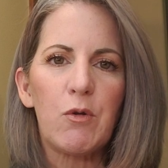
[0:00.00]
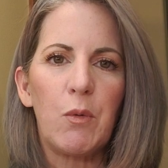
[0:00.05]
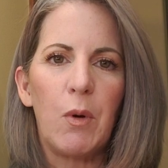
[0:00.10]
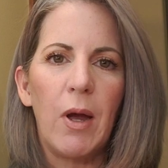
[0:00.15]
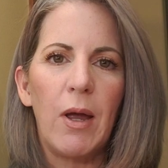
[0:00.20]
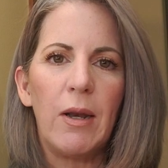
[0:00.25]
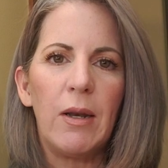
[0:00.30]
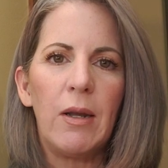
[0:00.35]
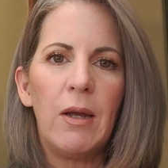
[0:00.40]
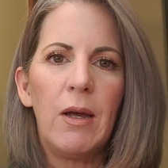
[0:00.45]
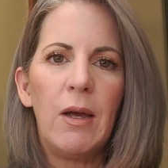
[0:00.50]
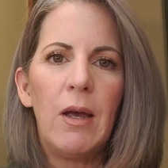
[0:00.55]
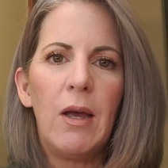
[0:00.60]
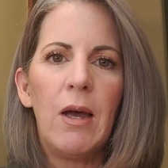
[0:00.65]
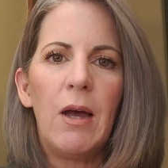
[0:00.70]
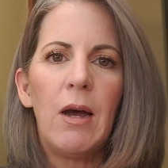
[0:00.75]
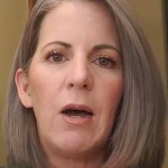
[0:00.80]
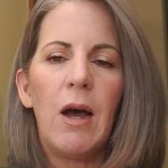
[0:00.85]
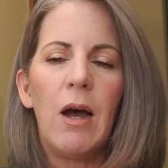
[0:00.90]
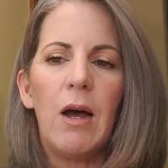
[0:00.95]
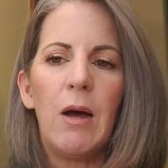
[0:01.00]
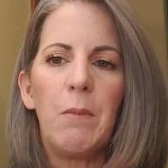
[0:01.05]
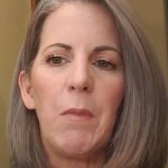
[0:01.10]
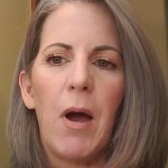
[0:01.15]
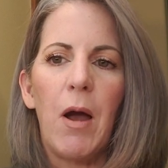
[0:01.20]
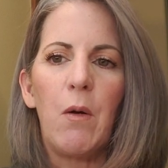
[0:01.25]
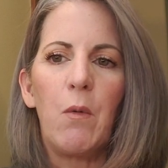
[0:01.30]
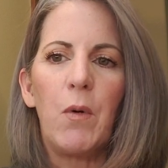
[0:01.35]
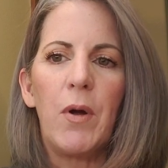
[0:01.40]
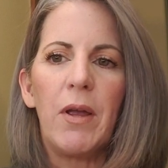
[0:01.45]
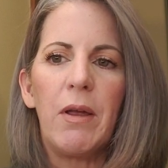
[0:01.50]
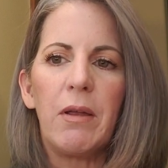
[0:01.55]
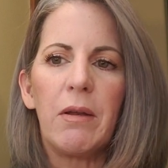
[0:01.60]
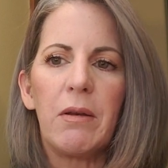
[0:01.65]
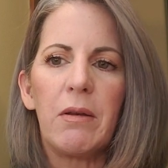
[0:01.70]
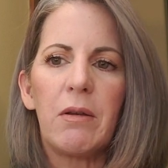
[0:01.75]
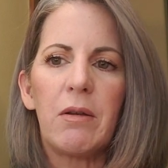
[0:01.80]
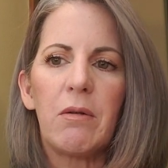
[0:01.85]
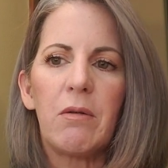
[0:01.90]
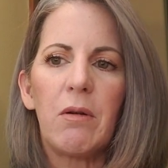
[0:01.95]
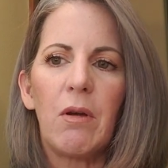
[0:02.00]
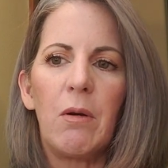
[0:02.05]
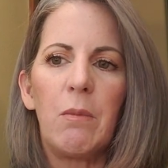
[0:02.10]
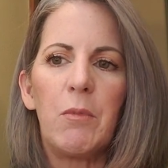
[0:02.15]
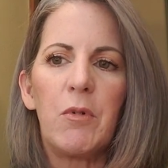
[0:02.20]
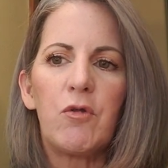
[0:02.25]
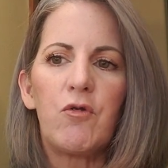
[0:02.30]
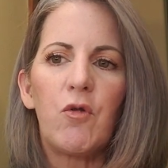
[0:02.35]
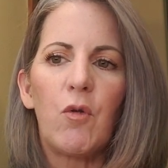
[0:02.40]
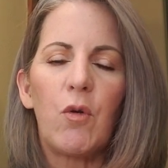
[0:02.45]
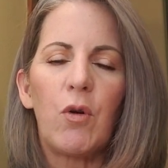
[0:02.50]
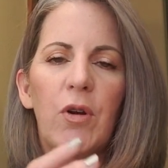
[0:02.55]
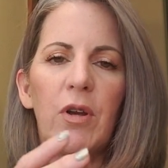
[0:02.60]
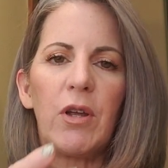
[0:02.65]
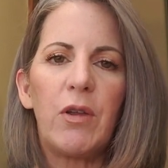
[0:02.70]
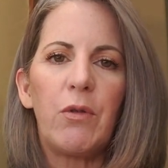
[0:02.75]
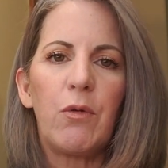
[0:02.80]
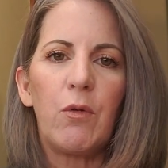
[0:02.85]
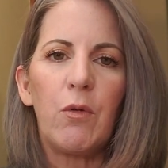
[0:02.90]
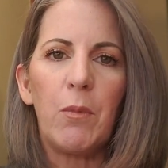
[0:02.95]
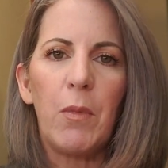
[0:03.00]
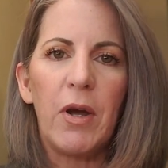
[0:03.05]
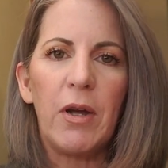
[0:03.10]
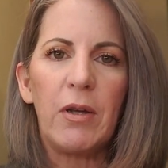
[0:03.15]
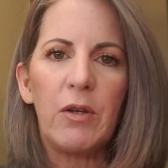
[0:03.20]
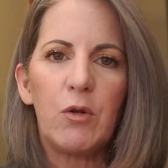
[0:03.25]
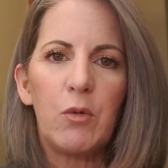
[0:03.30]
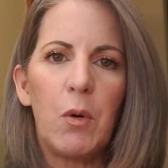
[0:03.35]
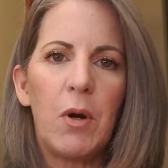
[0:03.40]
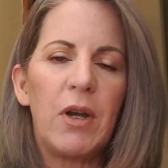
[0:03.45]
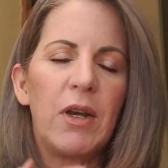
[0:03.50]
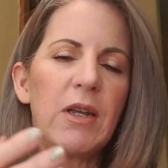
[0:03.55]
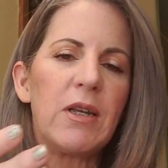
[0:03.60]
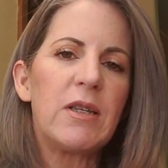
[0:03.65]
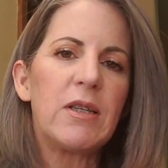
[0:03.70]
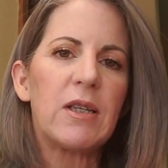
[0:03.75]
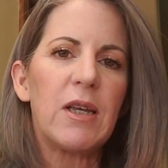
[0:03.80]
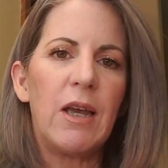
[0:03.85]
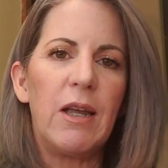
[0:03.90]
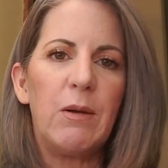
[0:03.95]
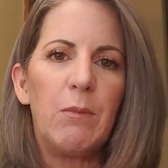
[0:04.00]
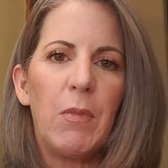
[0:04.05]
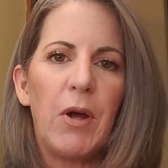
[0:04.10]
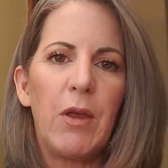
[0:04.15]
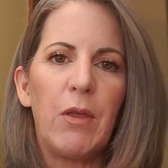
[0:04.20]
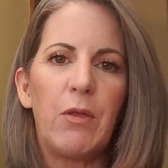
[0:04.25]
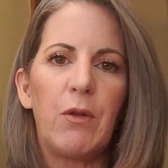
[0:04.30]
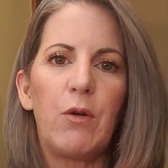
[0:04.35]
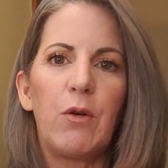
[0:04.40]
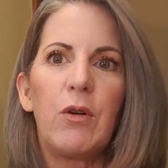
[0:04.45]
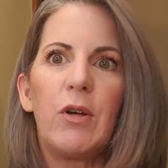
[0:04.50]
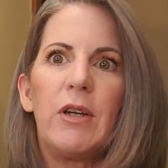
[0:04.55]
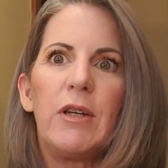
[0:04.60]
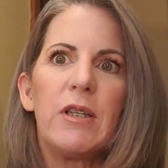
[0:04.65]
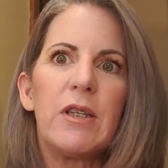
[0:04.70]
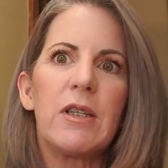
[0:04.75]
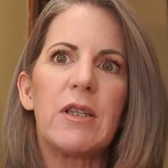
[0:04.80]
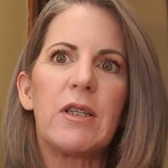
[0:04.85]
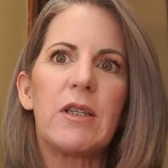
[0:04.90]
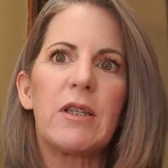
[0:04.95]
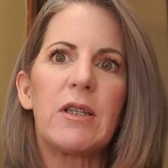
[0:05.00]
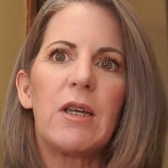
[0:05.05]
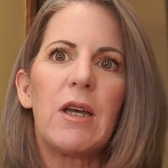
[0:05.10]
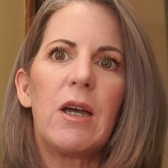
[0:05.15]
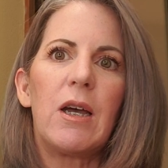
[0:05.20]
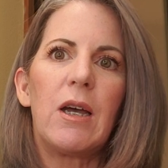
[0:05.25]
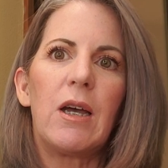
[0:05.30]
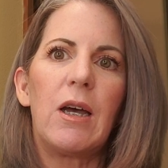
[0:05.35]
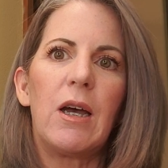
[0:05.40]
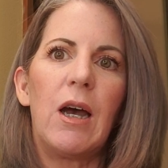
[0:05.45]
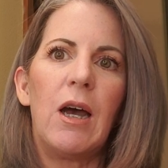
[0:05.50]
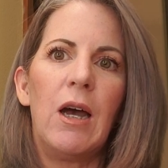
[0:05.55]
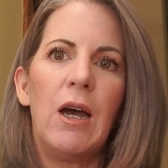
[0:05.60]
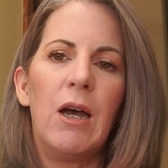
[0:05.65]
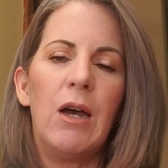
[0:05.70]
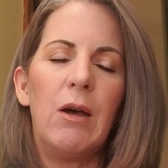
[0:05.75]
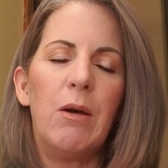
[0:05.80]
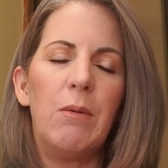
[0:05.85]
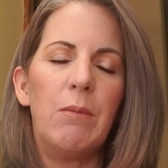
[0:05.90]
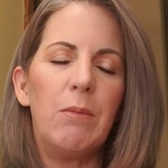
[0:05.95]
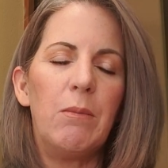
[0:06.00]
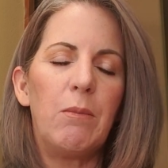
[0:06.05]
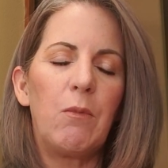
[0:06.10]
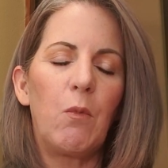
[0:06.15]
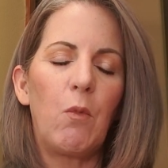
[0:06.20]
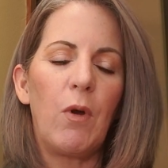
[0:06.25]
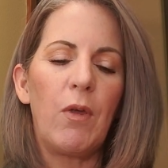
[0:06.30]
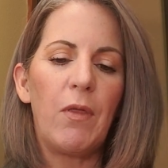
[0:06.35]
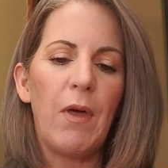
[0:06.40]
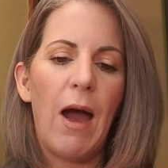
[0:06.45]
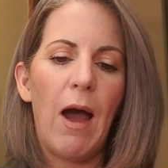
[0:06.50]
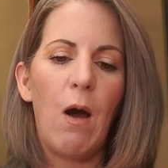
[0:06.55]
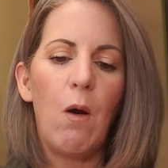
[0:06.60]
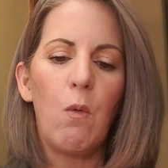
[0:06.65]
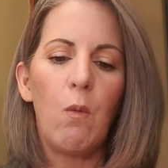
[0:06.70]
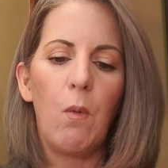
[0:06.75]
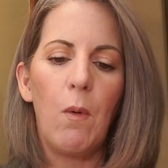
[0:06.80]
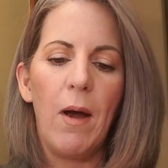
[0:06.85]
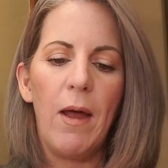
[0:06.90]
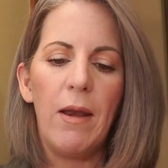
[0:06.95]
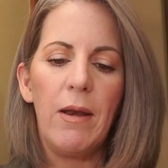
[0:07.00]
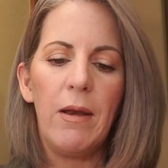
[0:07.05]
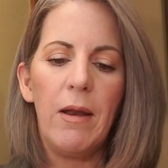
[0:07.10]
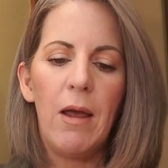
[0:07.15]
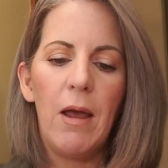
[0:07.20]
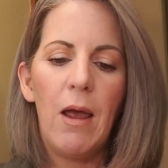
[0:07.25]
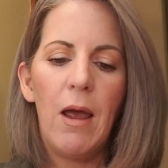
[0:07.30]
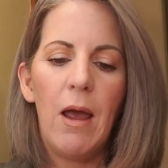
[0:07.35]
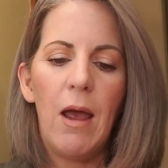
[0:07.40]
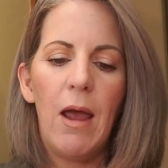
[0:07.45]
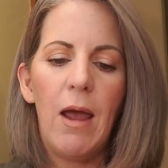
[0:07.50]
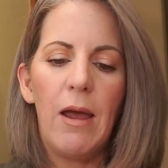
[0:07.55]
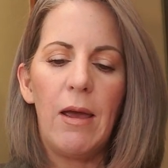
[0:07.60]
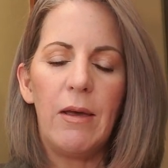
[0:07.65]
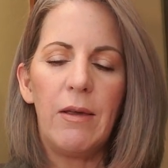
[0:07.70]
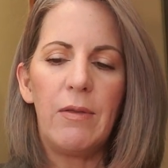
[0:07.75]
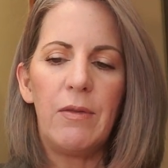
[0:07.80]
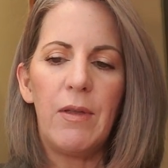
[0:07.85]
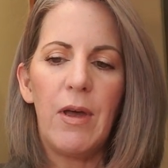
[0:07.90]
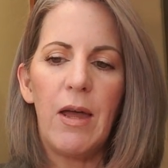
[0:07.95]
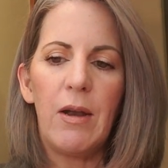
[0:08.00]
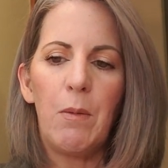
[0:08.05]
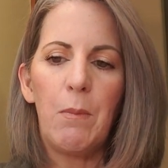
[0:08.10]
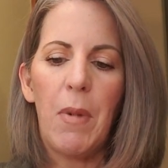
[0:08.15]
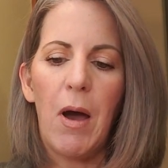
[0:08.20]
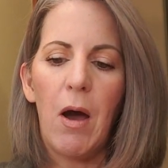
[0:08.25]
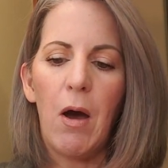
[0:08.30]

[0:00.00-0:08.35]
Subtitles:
one. I went a majority through my 20s and my 30s without one. And then I